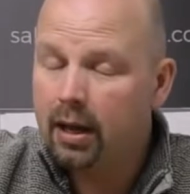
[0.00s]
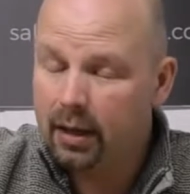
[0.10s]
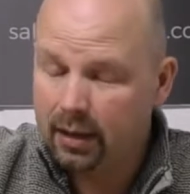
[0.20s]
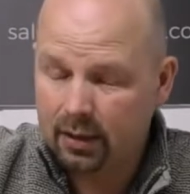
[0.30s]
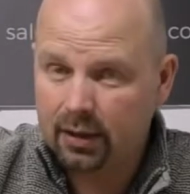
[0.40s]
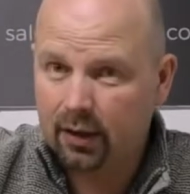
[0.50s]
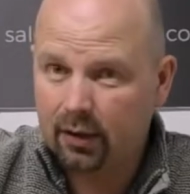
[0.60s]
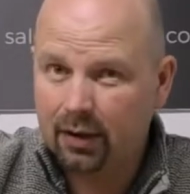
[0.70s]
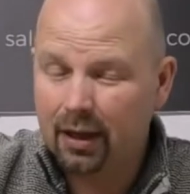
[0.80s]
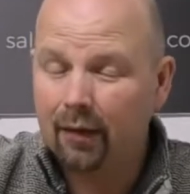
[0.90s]
necessary
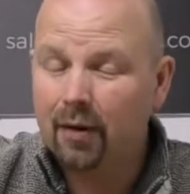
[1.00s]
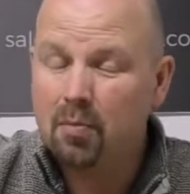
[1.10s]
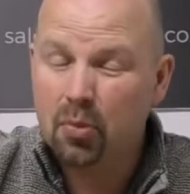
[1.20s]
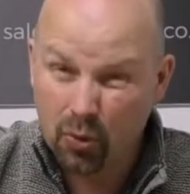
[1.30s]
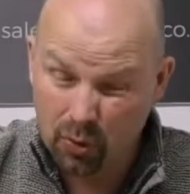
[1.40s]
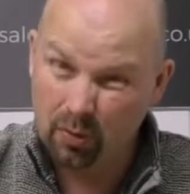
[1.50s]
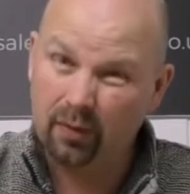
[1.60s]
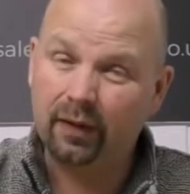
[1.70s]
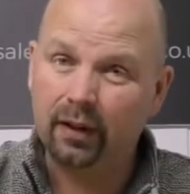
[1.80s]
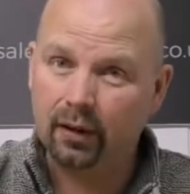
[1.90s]
they have
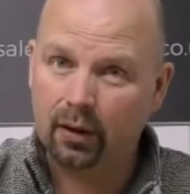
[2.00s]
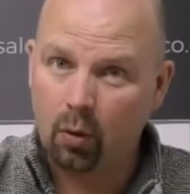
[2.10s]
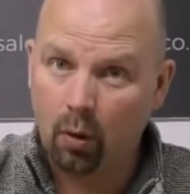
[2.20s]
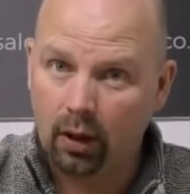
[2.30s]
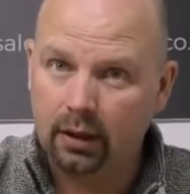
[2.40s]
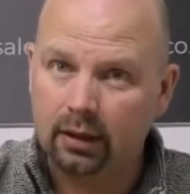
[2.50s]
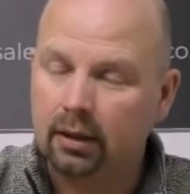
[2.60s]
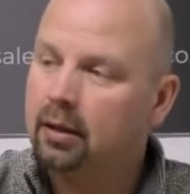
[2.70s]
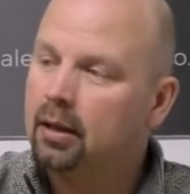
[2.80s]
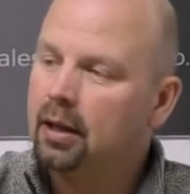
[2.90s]
improved the quality.
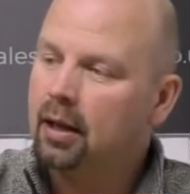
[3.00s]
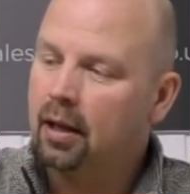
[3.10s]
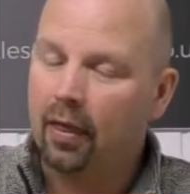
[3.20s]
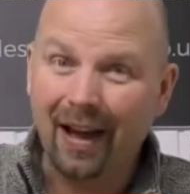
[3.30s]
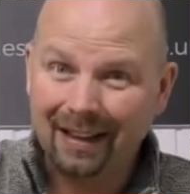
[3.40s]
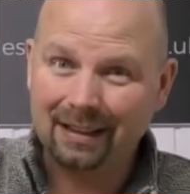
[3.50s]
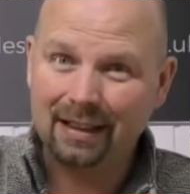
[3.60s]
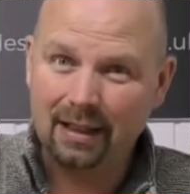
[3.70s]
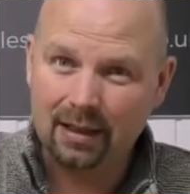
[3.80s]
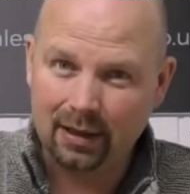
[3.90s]
That
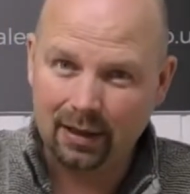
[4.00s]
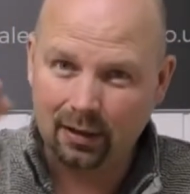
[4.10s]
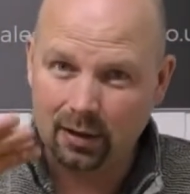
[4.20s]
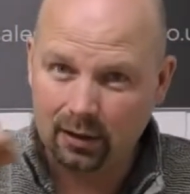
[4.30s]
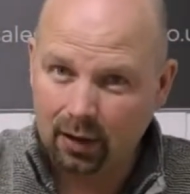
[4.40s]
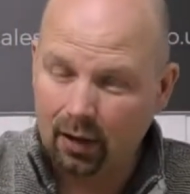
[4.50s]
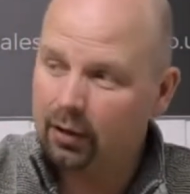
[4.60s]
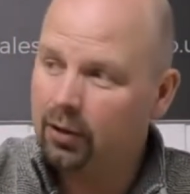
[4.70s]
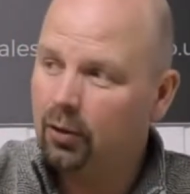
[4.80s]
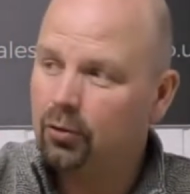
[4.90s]
is in
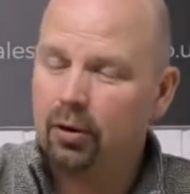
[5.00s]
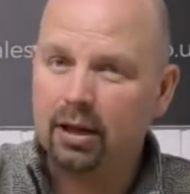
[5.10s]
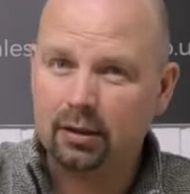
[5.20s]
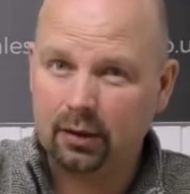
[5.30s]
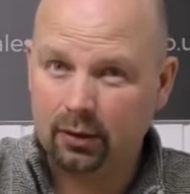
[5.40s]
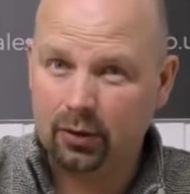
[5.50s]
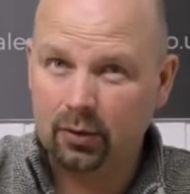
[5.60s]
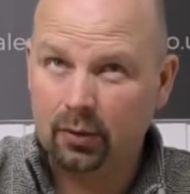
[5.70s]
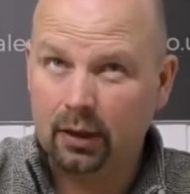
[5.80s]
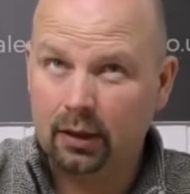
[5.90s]
stark contrast
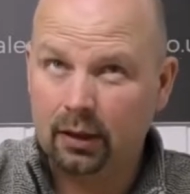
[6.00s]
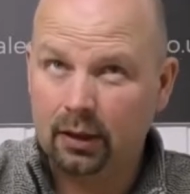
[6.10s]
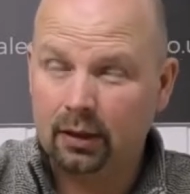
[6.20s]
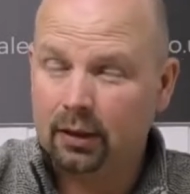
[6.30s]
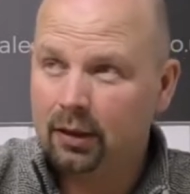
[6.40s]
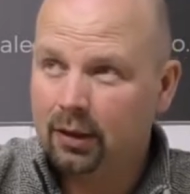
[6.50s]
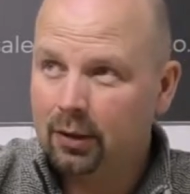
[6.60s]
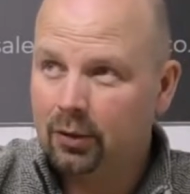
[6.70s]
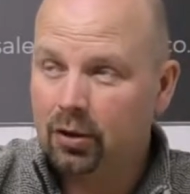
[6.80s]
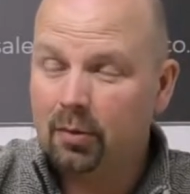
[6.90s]
to a
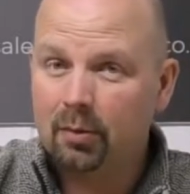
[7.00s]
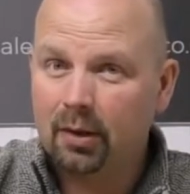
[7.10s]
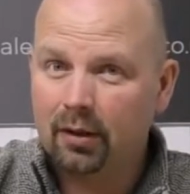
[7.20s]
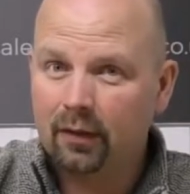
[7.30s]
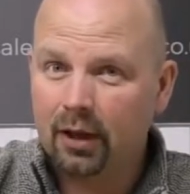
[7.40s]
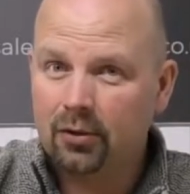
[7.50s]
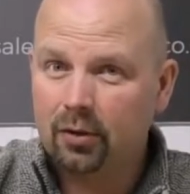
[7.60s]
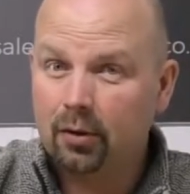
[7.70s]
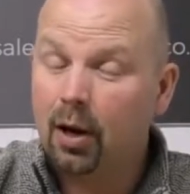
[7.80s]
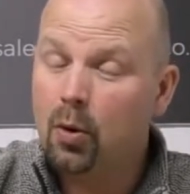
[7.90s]
German manufacturer
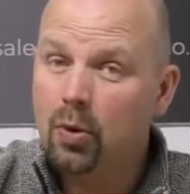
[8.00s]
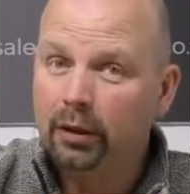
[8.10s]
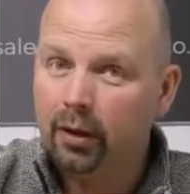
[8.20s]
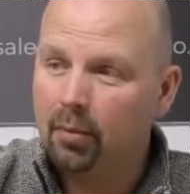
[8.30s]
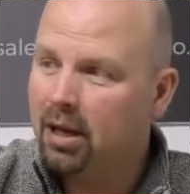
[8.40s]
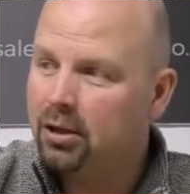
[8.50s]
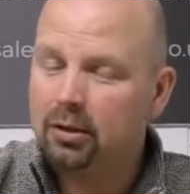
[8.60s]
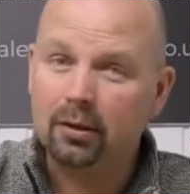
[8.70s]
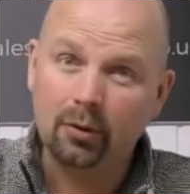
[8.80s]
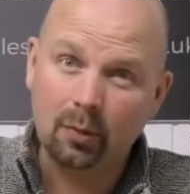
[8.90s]
who I will not
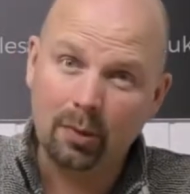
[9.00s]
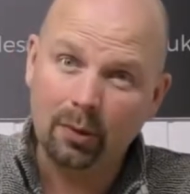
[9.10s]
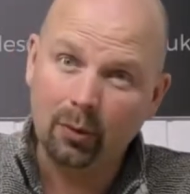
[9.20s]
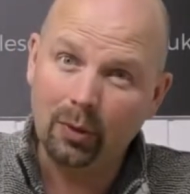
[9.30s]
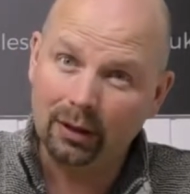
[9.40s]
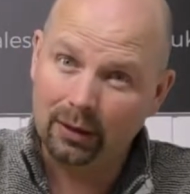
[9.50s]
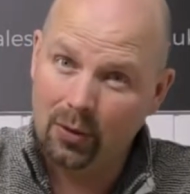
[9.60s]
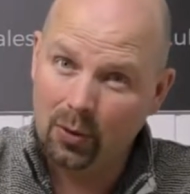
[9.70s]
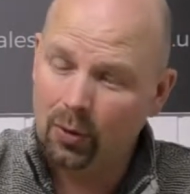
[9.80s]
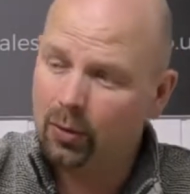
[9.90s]
mention, who people will
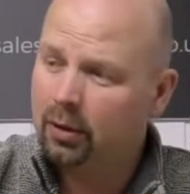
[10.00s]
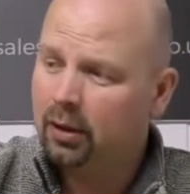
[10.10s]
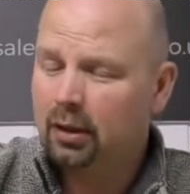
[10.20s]
know,